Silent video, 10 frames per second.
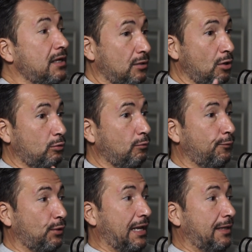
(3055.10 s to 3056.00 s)
Not to
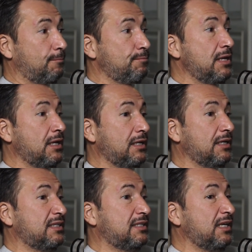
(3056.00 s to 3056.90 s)
forget, being
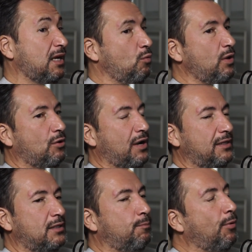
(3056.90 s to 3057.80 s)
in a city, we
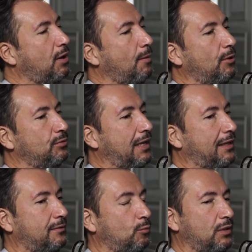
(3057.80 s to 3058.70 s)
already spoke about
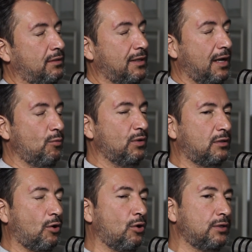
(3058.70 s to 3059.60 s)
that with
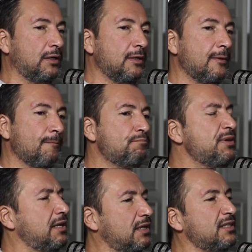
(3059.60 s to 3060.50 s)
Rodi,
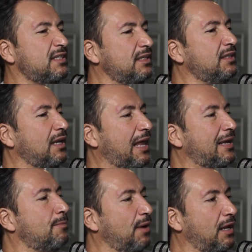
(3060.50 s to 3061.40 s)
being in a city
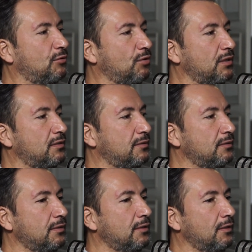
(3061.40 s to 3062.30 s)
like Belgrade.
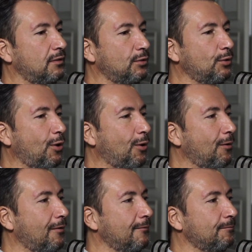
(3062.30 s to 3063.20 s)

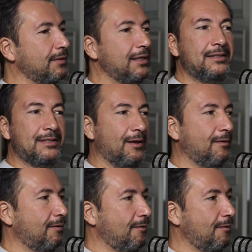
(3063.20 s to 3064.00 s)
It's a